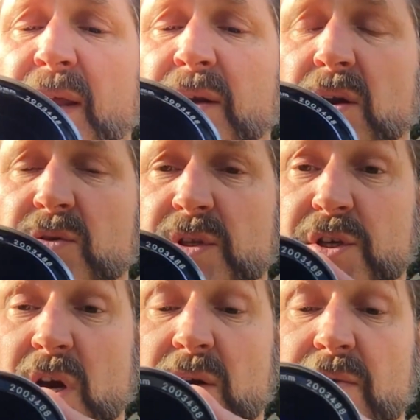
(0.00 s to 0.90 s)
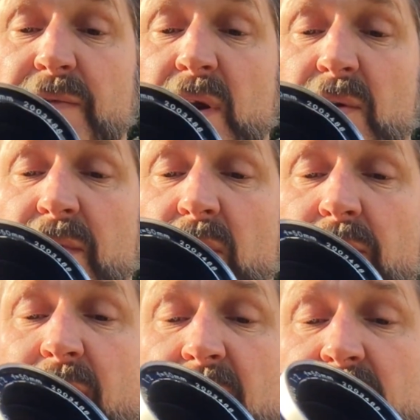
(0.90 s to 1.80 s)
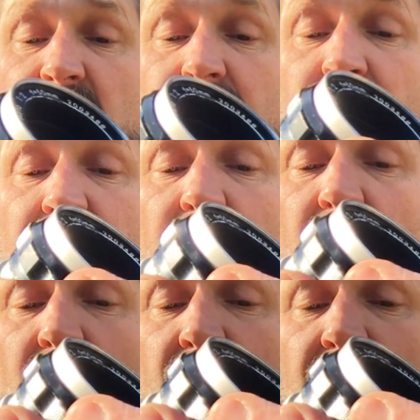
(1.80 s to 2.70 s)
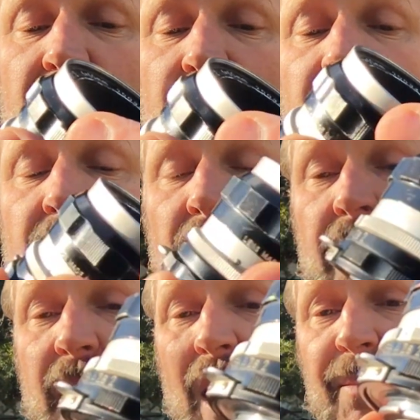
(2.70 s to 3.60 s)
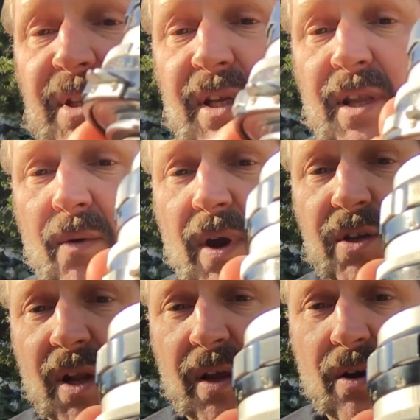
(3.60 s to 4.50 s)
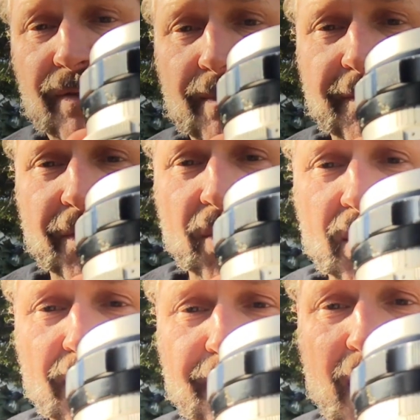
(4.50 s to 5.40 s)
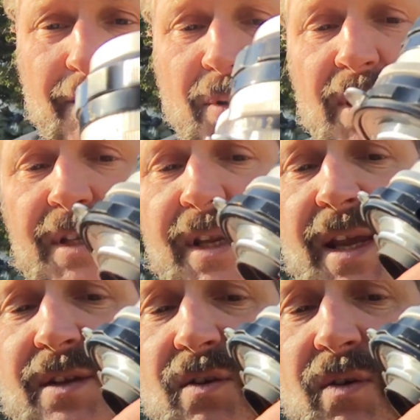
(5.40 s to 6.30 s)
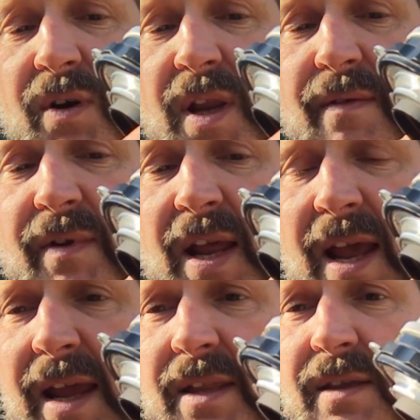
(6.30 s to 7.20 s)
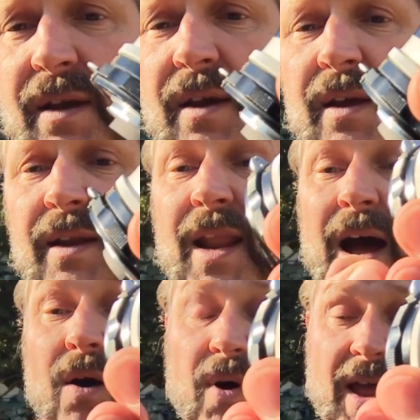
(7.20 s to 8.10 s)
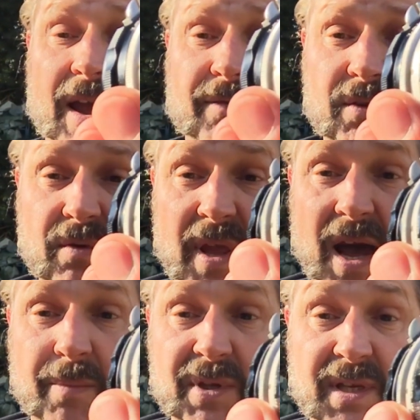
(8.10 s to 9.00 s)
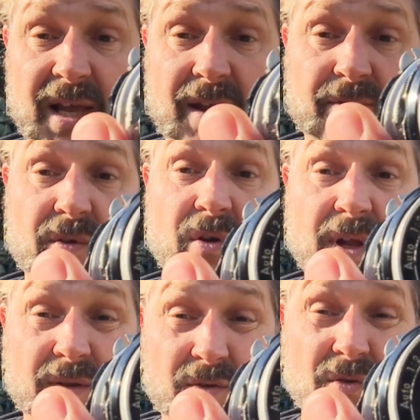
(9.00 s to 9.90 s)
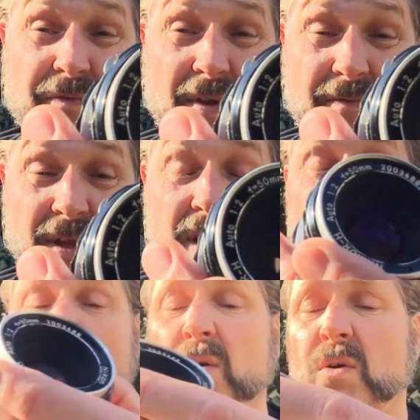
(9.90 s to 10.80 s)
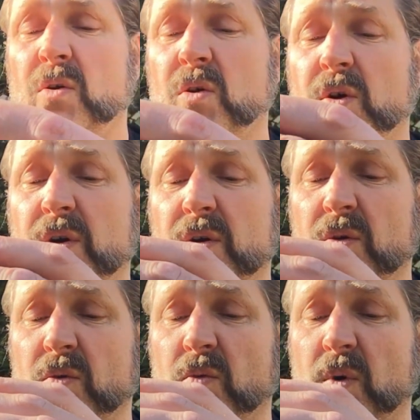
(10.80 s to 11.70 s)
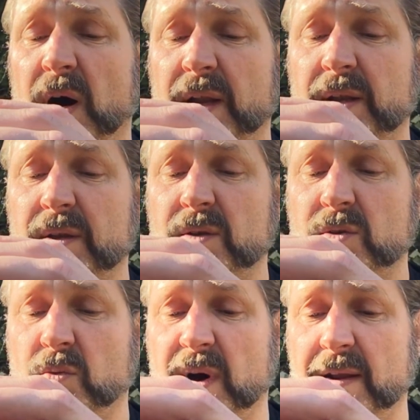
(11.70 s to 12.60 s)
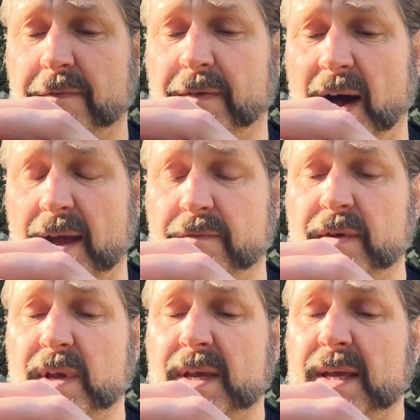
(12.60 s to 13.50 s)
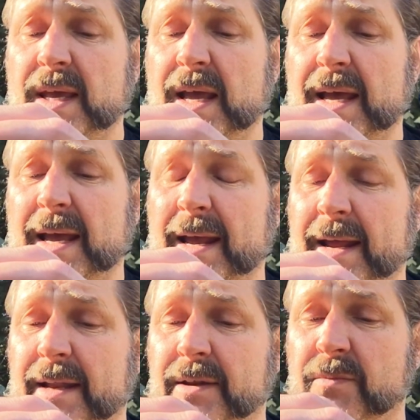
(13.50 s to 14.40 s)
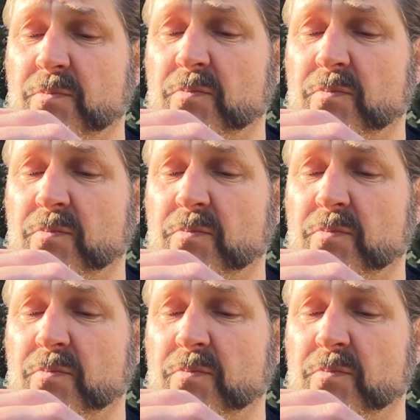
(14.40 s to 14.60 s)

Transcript: and close the shutter very, very fast. If I go the opposite direction, I go from 4 to 5.6 or even 8, now I have to do the opposite. I have to go down to 250 or 125. And